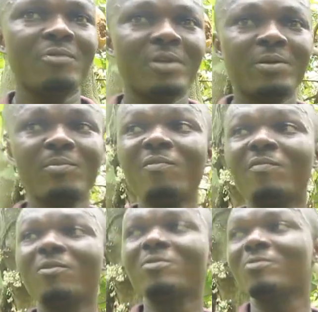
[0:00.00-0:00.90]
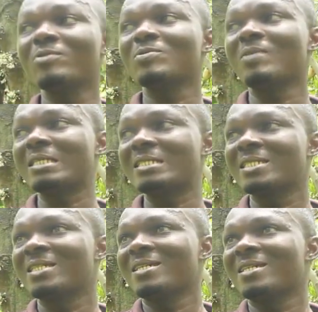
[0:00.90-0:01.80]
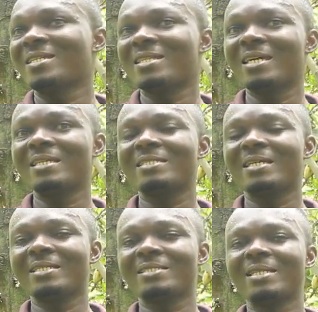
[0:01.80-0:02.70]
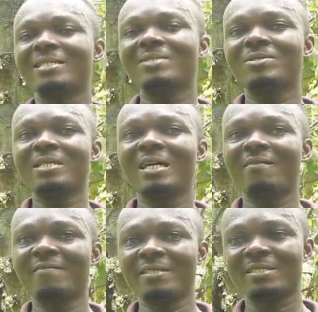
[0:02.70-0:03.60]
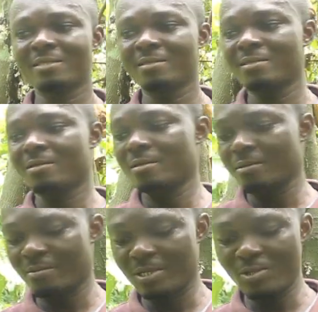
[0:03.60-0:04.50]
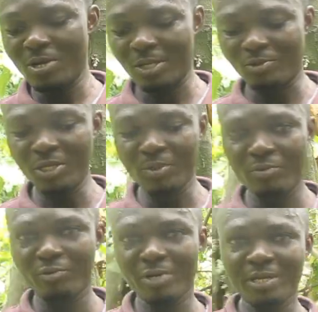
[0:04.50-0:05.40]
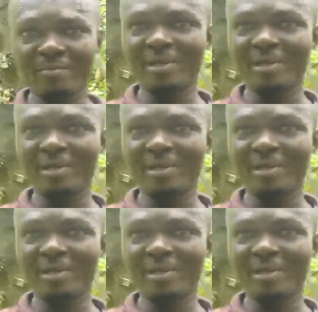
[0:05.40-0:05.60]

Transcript: We remove all those ones Mm. And that's the sanitary harvest. All right. Okay. When we are doing pruning.